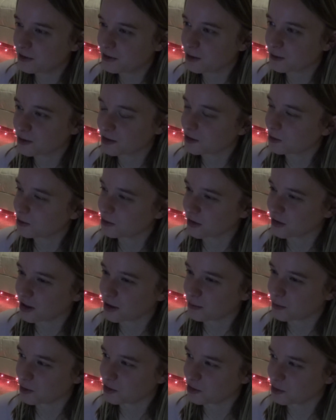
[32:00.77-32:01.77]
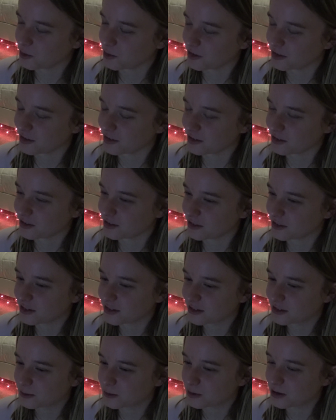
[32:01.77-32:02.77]
I definitely wish there was a lot more
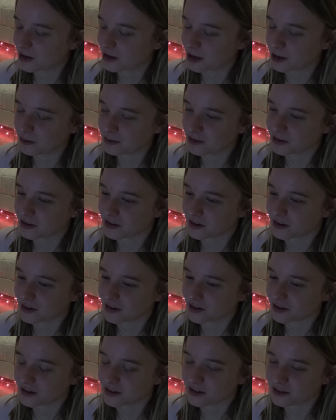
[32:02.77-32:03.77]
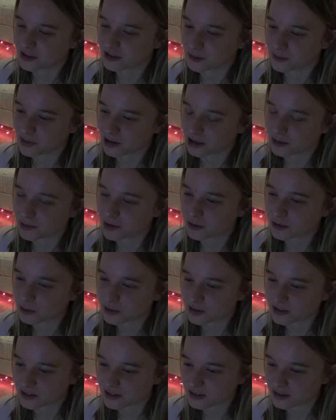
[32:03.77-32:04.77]
choices when it came to the some
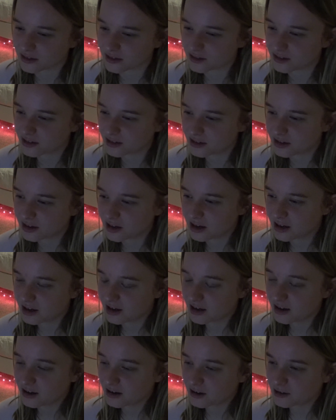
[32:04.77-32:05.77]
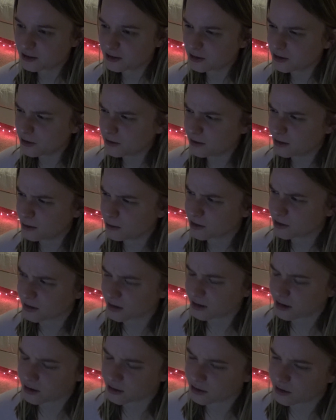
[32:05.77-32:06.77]
anime choices. Because there
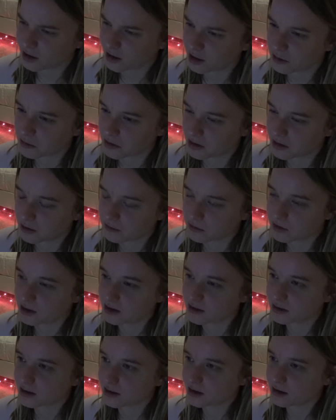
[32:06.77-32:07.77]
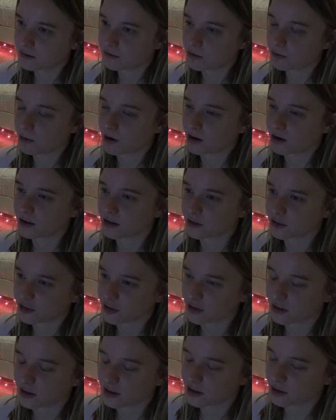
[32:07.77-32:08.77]
definitely was a lot of good anime that I feel like didn't give the
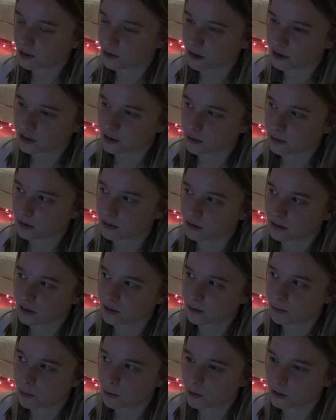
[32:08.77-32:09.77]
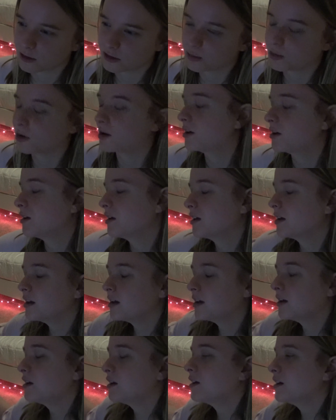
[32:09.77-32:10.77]
recognition in the Crunchyroll Awards. But,
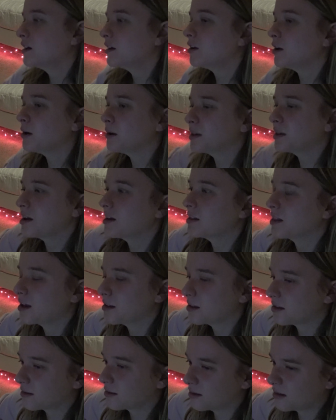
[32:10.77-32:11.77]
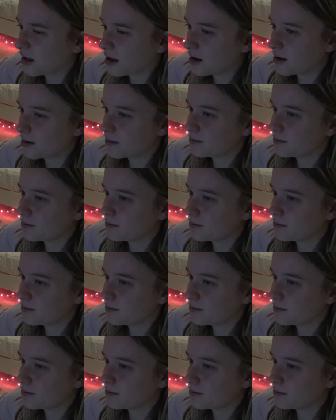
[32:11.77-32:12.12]
you know, they